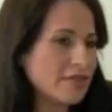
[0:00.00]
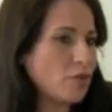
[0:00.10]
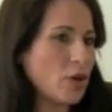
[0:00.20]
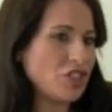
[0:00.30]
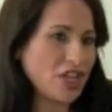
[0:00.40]
of
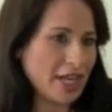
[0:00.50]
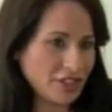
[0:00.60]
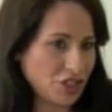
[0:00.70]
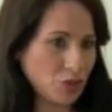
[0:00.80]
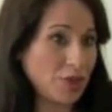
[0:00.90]
what
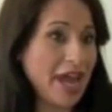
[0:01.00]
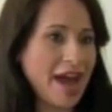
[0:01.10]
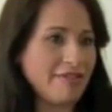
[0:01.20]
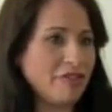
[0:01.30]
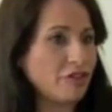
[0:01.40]
challenges we
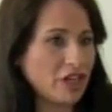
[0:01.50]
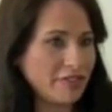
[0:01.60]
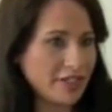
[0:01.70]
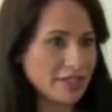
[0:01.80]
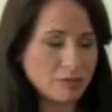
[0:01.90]
have in front
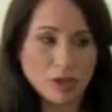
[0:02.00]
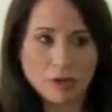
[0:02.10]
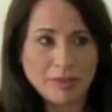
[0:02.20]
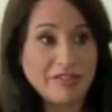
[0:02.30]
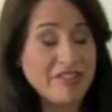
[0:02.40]
of us whether
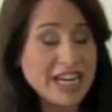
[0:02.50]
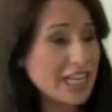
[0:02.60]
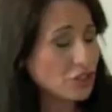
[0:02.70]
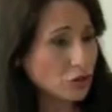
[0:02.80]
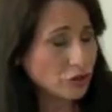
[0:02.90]
it be
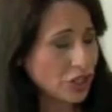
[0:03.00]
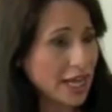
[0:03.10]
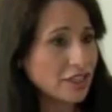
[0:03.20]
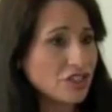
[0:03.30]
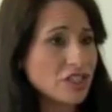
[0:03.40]
financial
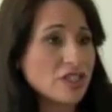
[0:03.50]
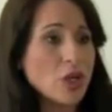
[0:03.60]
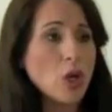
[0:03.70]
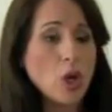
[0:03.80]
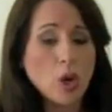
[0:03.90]
challenges
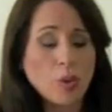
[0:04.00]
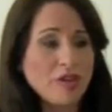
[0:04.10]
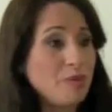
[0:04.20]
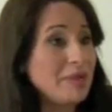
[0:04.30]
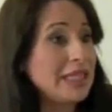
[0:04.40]
or
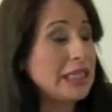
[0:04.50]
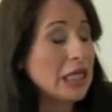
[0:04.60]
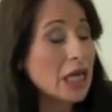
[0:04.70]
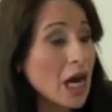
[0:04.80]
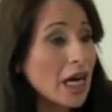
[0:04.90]
whether it be the
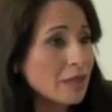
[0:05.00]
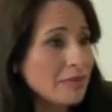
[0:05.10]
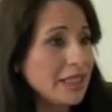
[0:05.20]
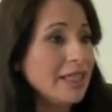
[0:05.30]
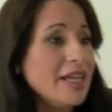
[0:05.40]

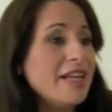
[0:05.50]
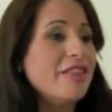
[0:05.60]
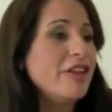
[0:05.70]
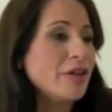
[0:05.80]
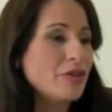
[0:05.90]
economy
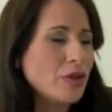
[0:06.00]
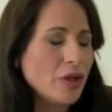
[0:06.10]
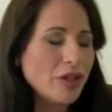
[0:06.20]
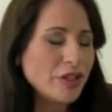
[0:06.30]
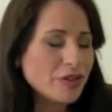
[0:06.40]
there's
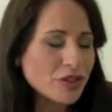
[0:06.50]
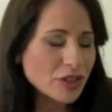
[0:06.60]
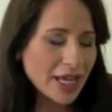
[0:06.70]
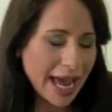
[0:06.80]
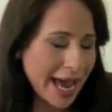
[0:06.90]
there
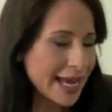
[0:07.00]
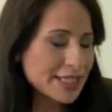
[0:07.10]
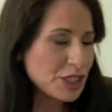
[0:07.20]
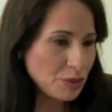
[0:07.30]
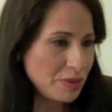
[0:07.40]
just
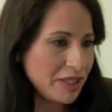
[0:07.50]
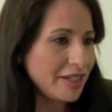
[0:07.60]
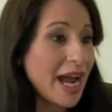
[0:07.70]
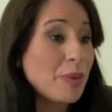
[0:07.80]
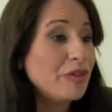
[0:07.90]
has to be
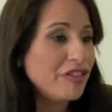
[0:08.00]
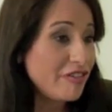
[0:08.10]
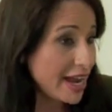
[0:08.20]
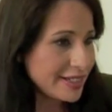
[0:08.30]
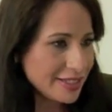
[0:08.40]
i will
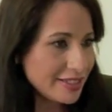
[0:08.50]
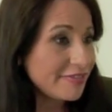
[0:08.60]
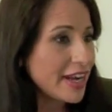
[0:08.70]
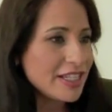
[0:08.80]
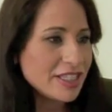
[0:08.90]
find it if
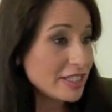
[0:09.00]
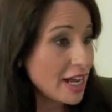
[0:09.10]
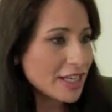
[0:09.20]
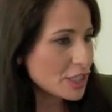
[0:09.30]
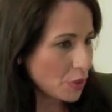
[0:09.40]
I, it's
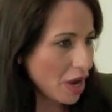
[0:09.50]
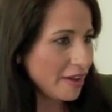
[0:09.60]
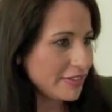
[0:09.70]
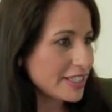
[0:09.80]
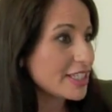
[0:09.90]
not so
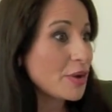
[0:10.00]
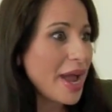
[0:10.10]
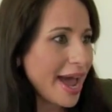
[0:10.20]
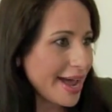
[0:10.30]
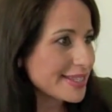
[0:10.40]
obvious there
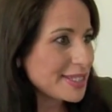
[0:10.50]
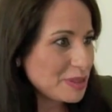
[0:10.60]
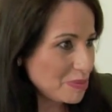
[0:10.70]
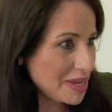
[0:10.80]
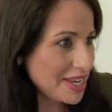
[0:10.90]
has
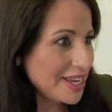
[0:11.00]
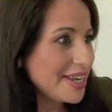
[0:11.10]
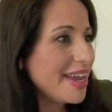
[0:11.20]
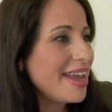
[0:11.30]
to be